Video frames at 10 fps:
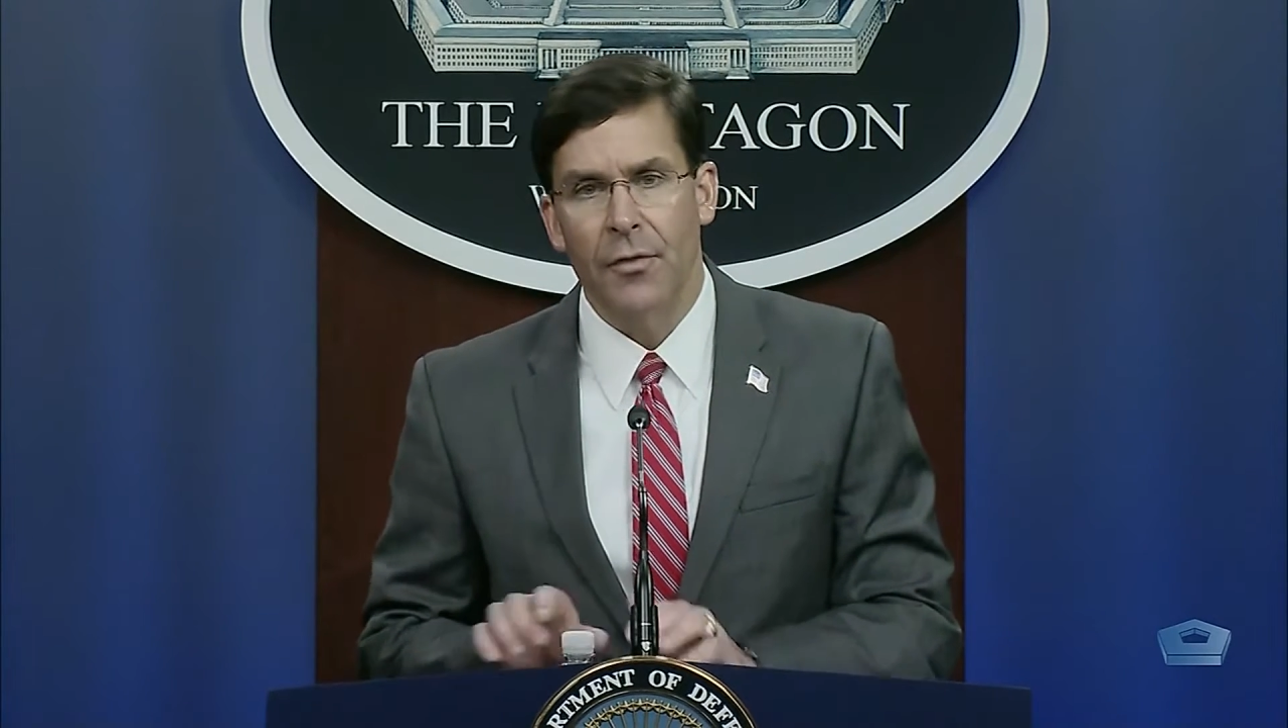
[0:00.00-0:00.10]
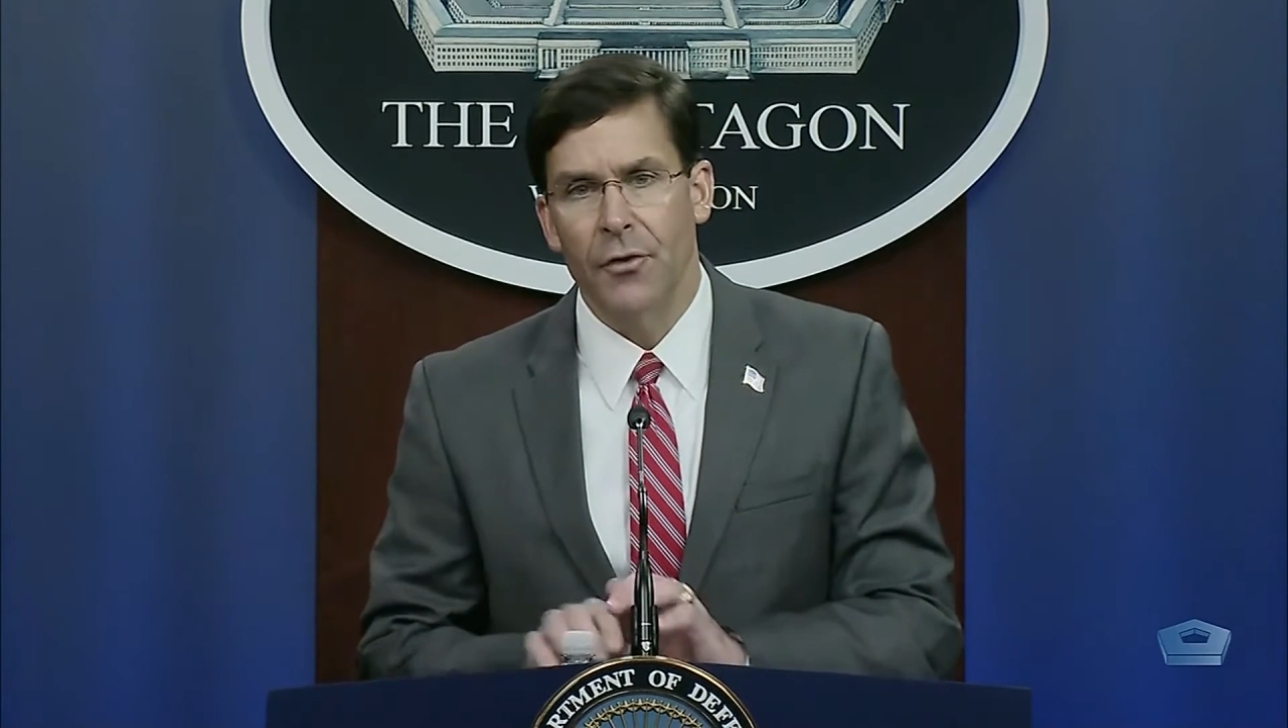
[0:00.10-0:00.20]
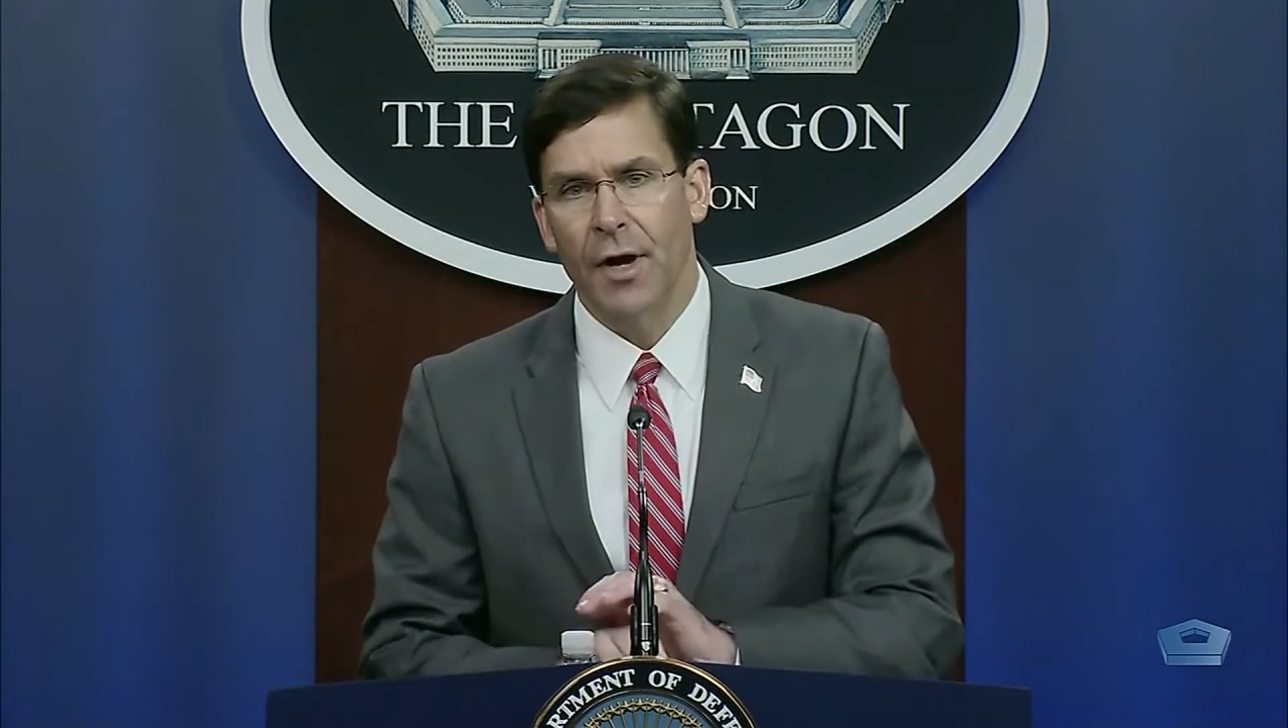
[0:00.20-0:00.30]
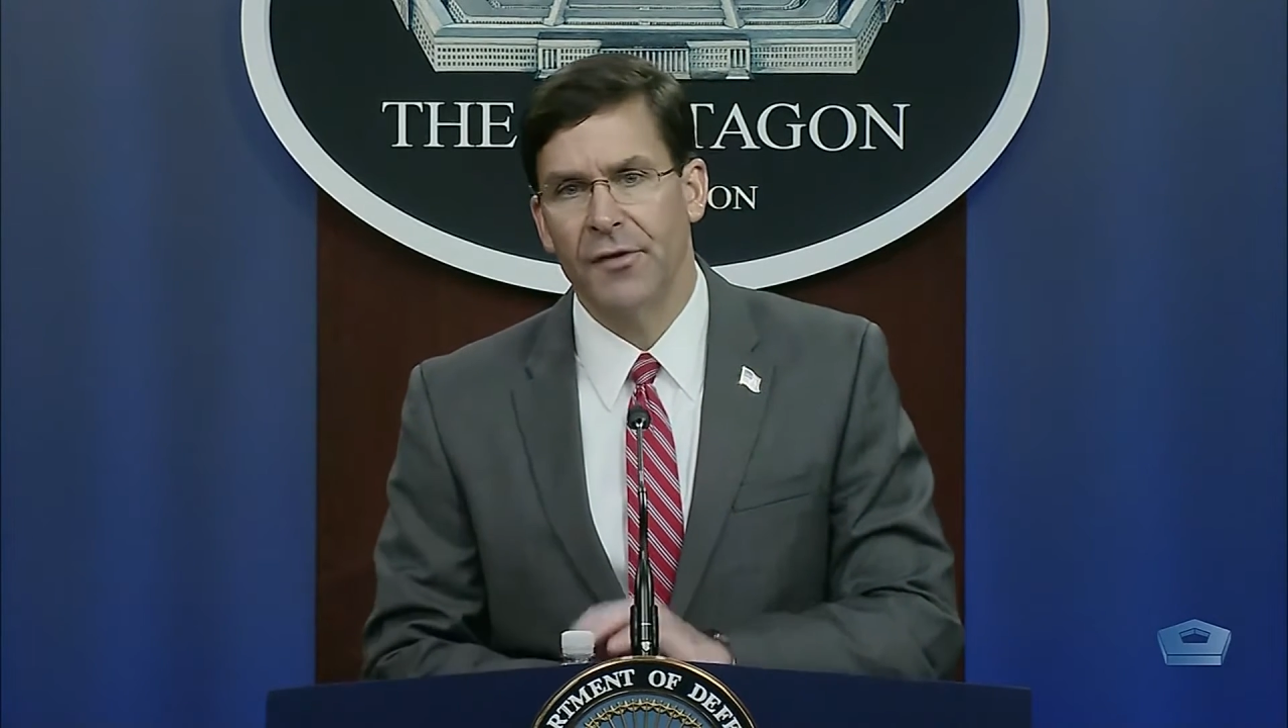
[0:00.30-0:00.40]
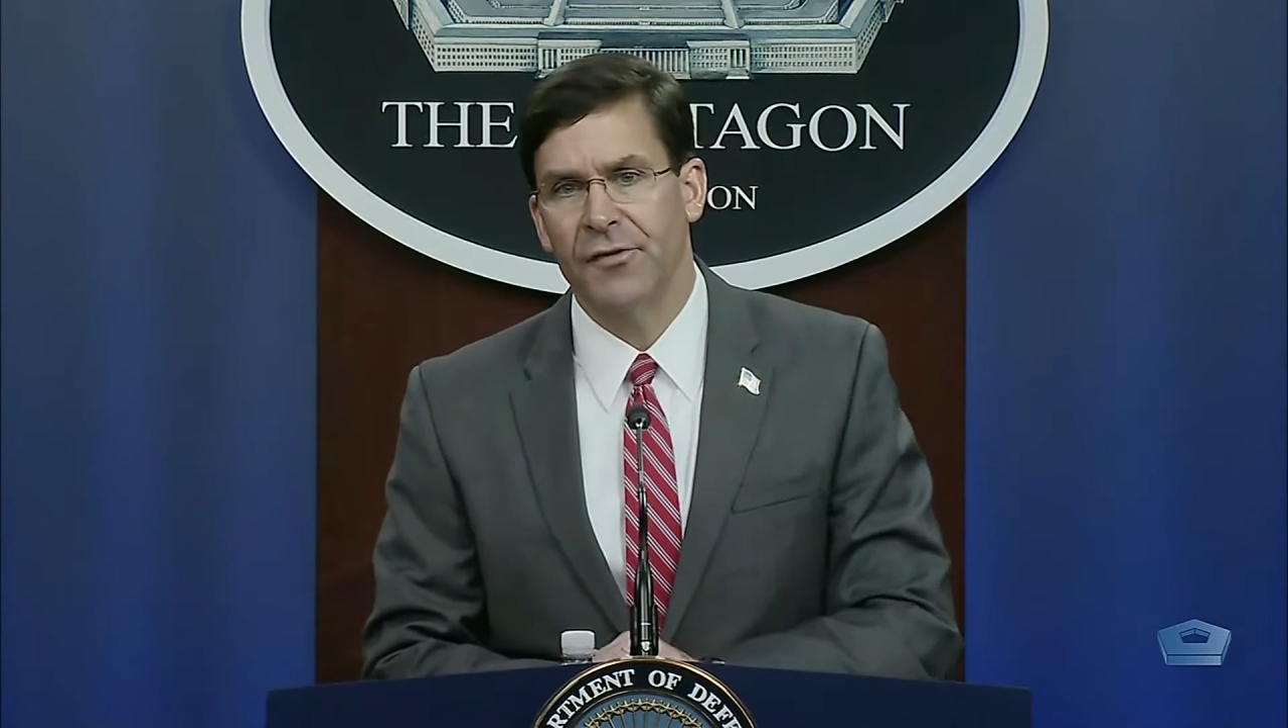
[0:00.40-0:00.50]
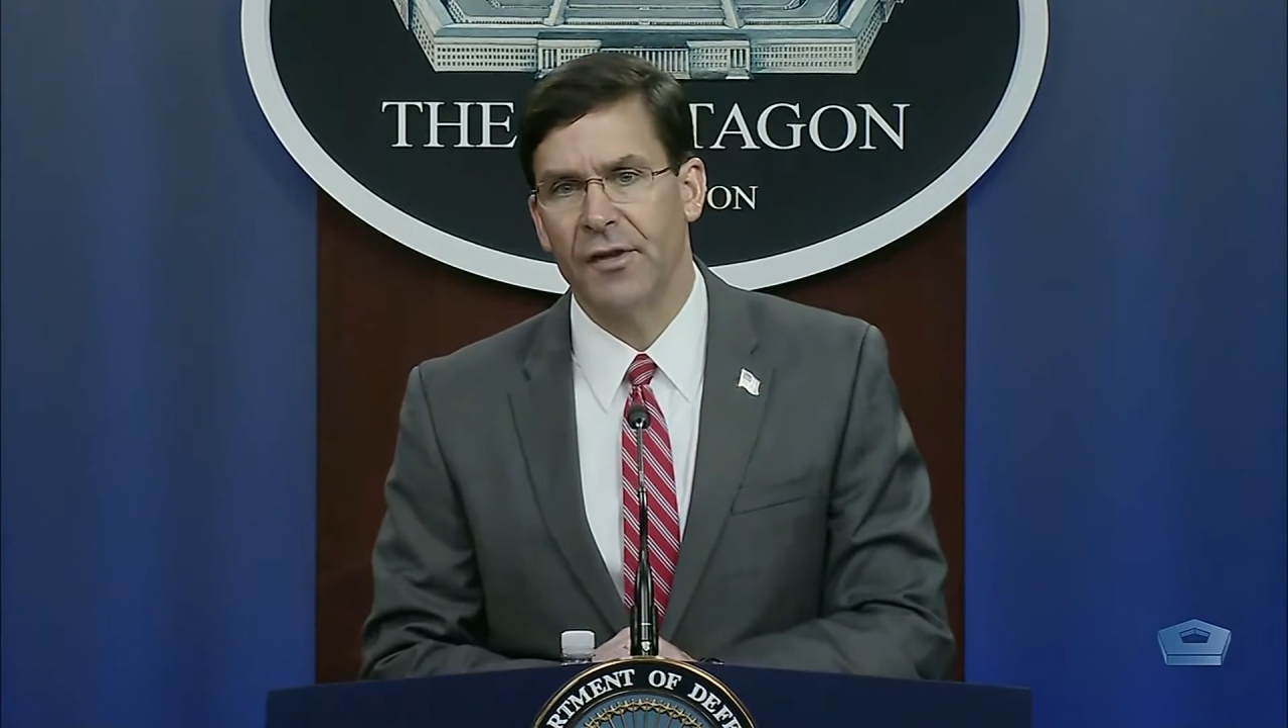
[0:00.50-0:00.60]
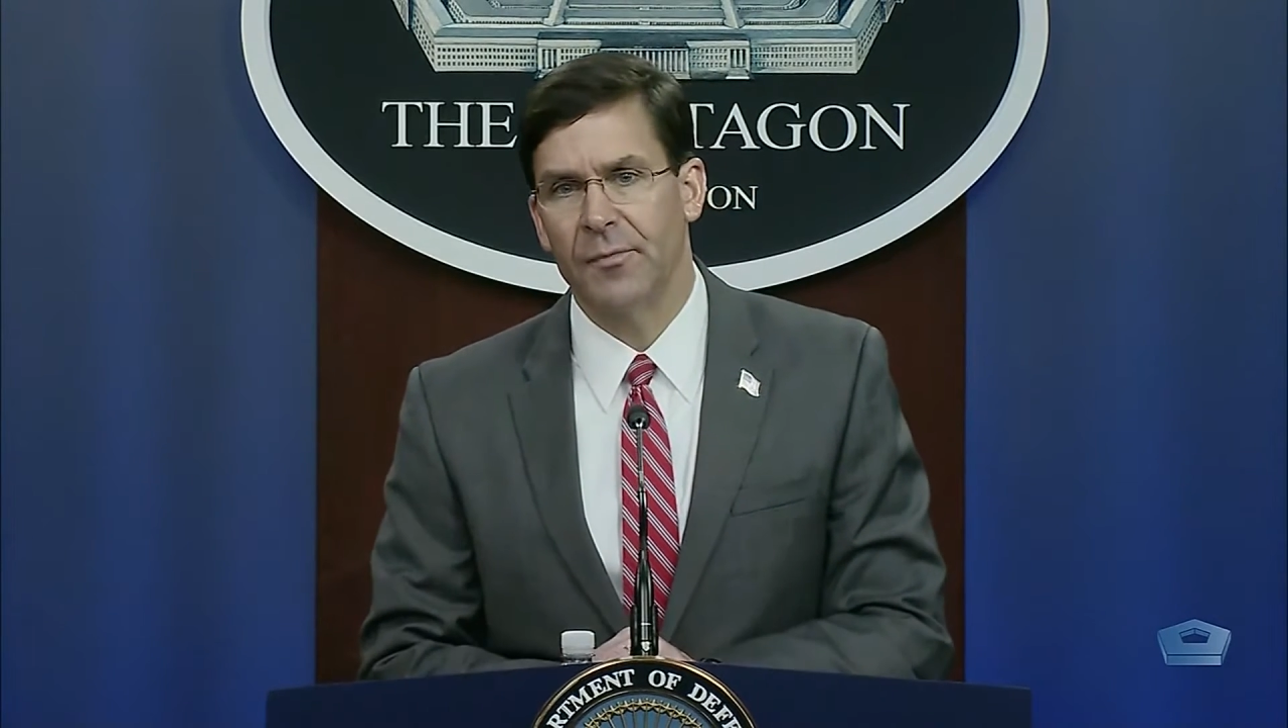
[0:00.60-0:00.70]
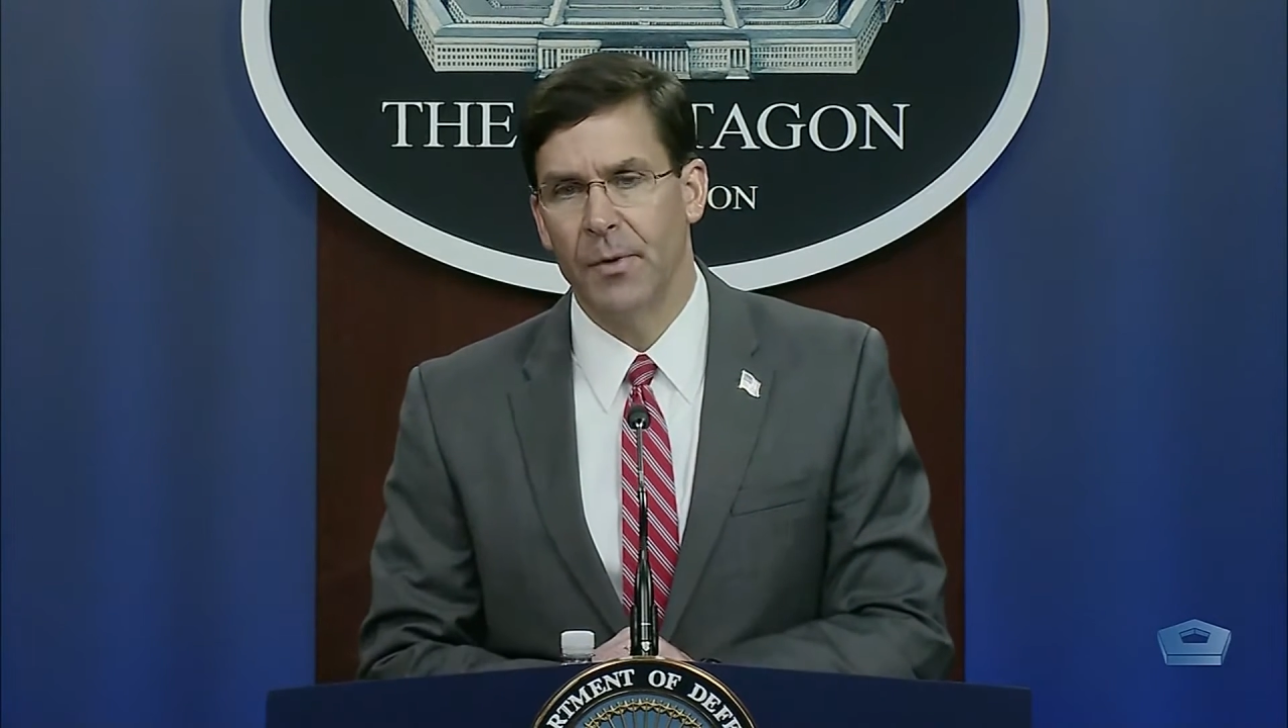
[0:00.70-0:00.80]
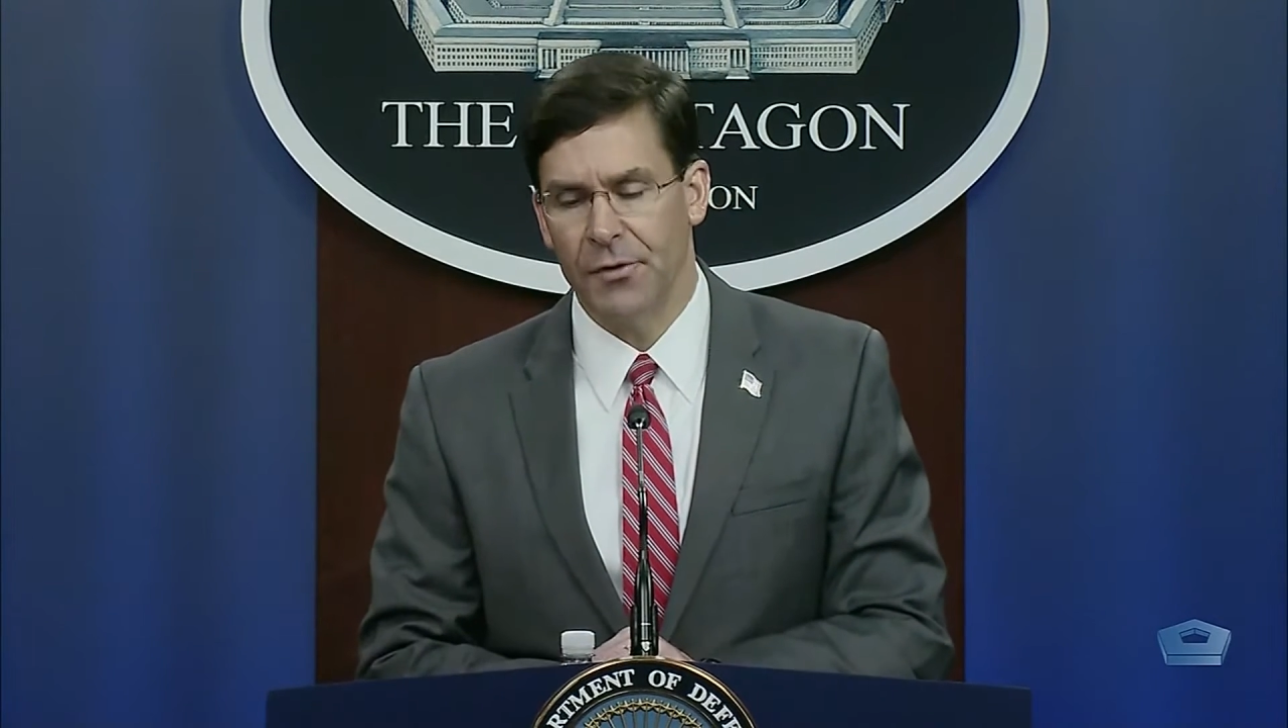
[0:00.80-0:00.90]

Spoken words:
The United States